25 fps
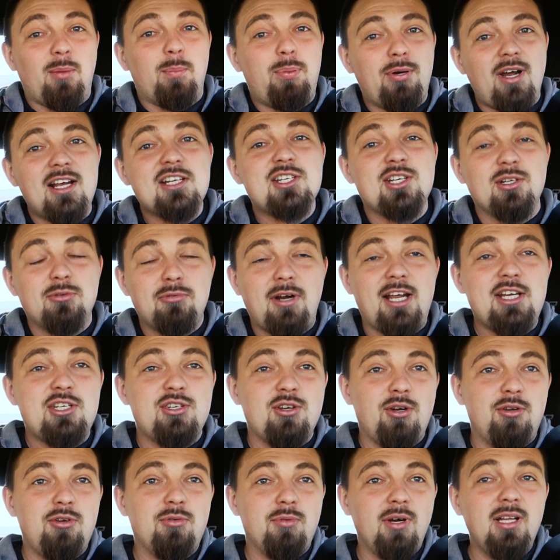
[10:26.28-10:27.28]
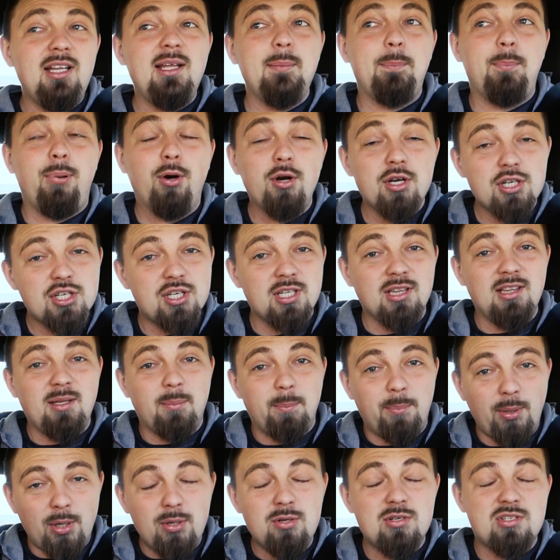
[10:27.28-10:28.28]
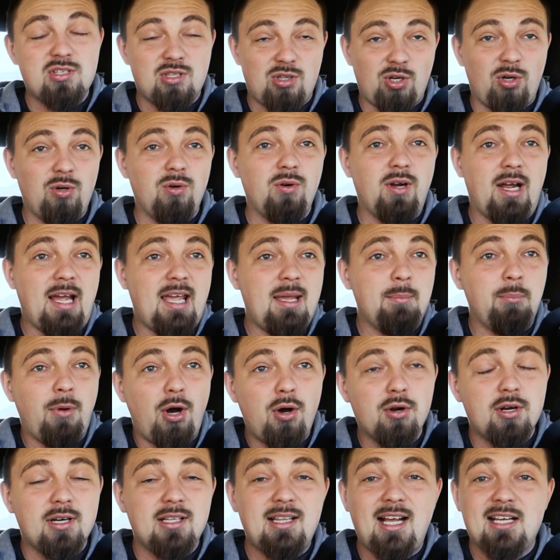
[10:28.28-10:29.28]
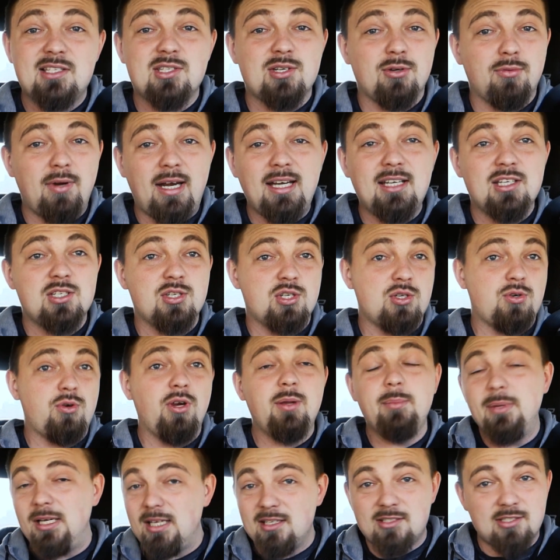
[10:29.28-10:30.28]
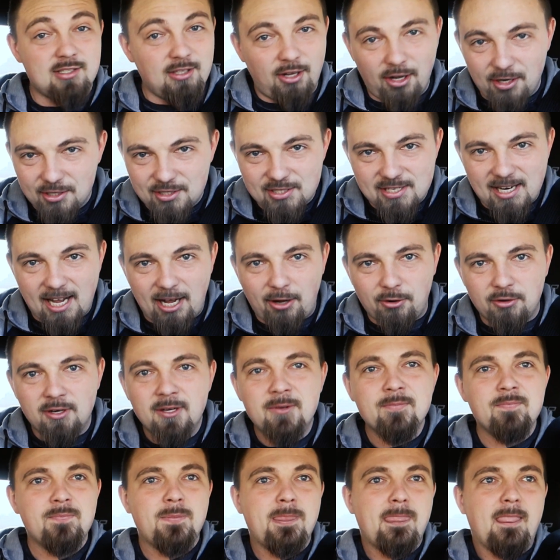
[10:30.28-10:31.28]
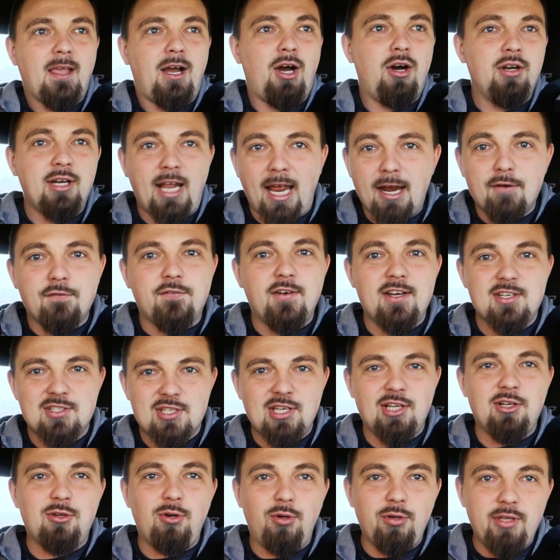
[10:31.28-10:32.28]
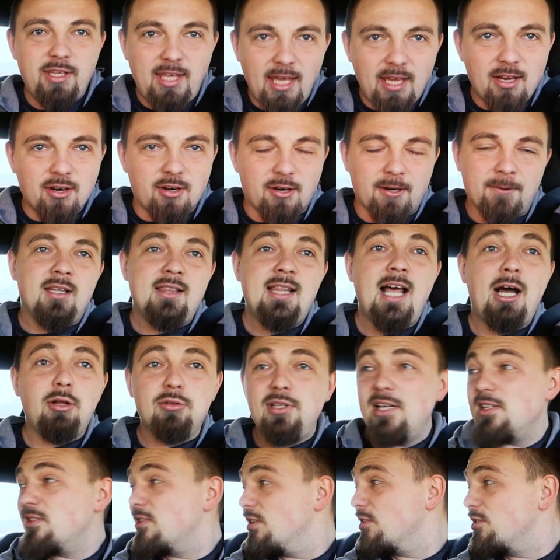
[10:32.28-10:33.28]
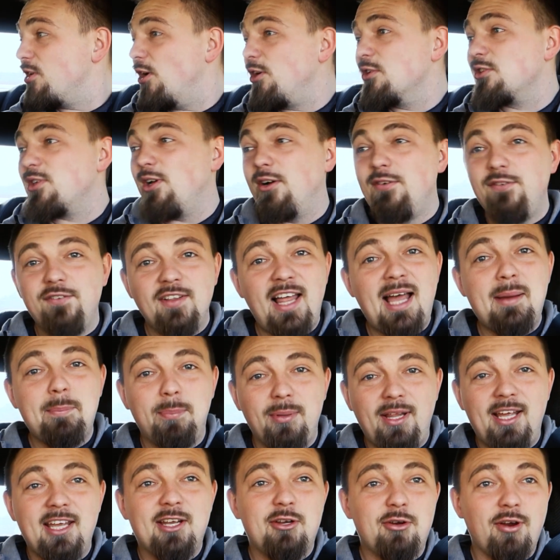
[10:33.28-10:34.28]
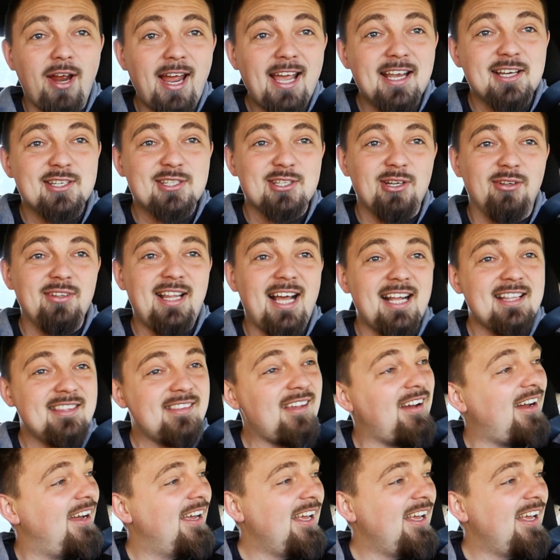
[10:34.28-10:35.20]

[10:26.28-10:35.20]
compression ratio. You're really pushing the boost through a motor that's already screaming its lungs out on every single gear. Now, this is also a flat plane crank, so that